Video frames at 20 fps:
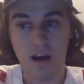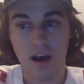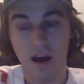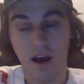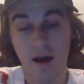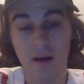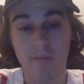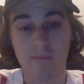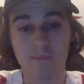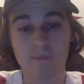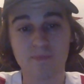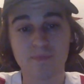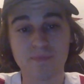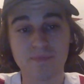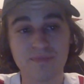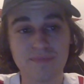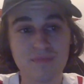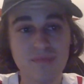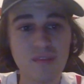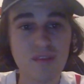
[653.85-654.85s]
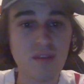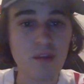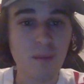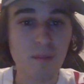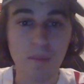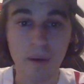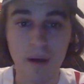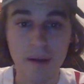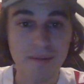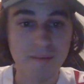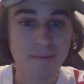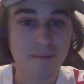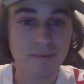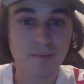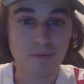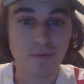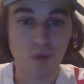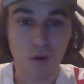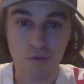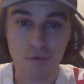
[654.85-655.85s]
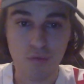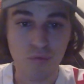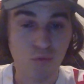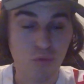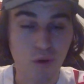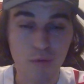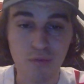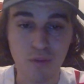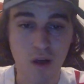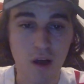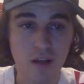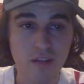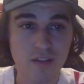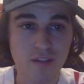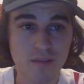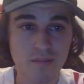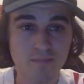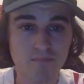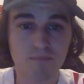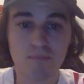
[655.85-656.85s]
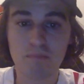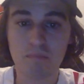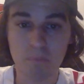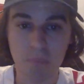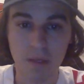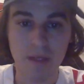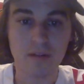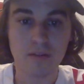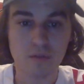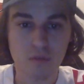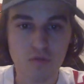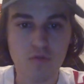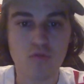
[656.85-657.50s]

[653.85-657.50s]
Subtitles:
But rough loss, but